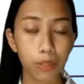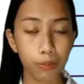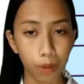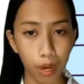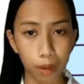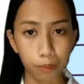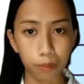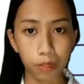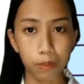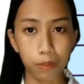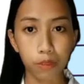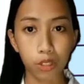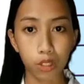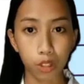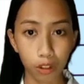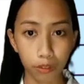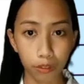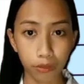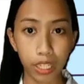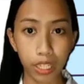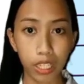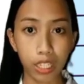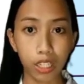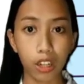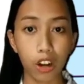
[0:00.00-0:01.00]

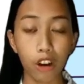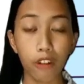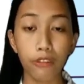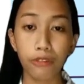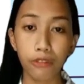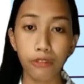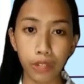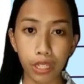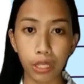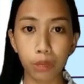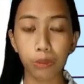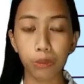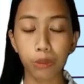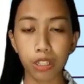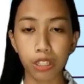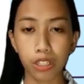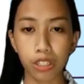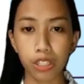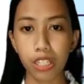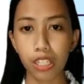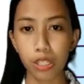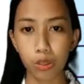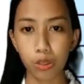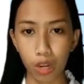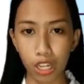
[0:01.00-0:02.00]
problem-solving of real-world
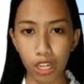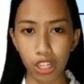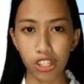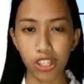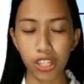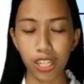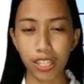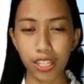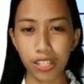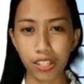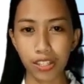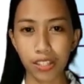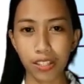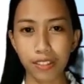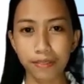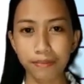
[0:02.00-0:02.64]
situations.